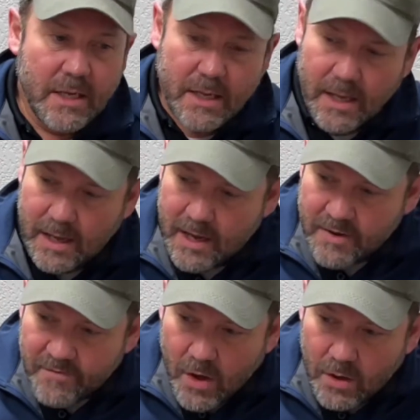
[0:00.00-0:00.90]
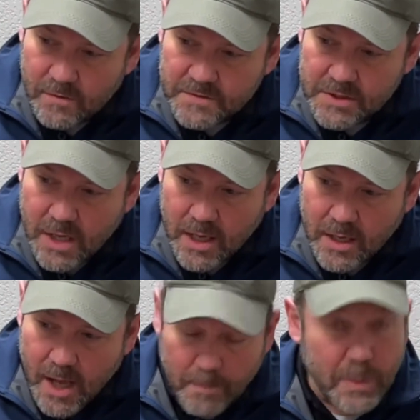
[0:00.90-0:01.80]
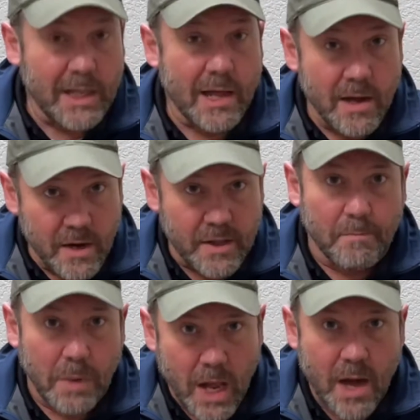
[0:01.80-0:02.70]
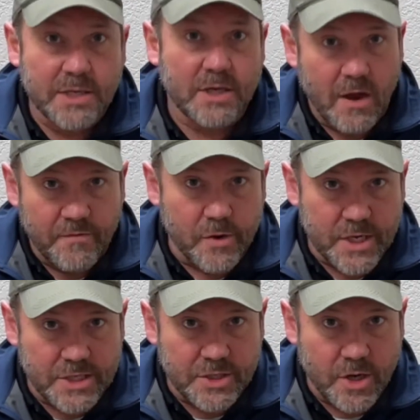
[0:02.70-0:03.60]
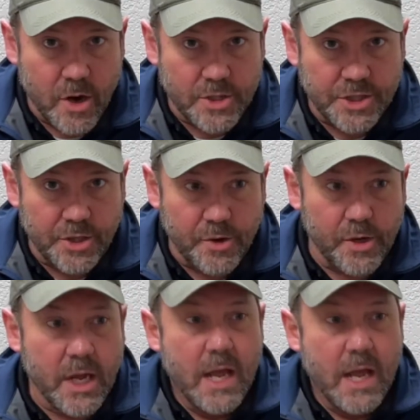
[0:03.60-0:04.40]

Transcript: It involves a plug that blocks off your discharge chute,